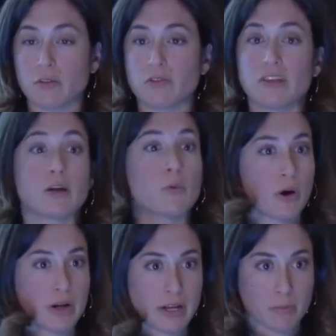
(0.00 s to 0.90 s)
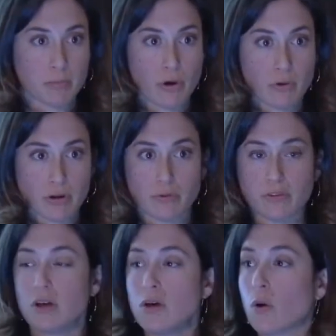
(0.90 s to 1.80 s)
So say you're working in
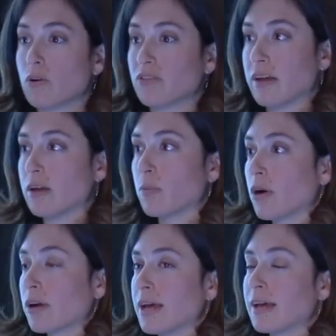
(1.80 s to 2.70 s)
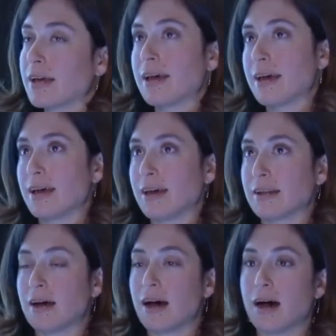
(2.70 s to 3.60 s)
produce, or say you're working
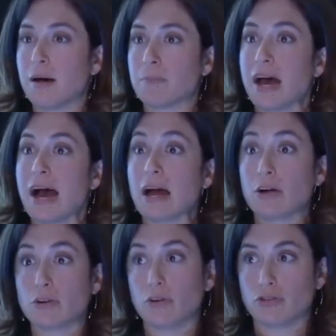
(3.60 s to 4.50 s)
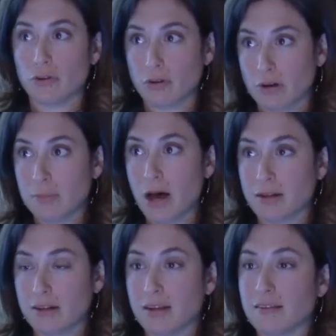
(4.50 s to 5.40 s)
in agricultural
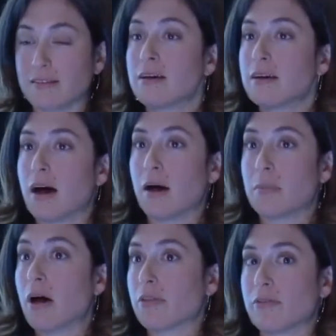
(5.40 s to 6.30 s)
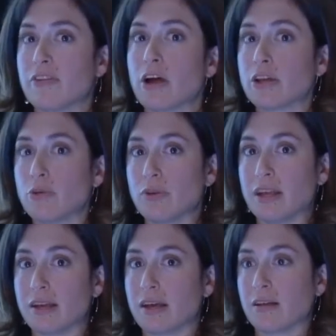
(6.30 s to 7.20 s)
commodities, very
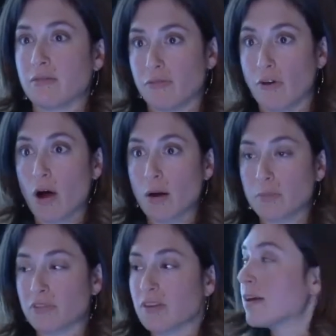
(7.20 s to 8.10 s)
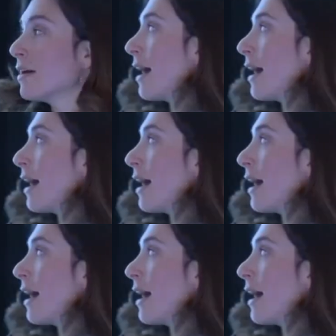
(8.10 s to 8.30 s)
unique in farms.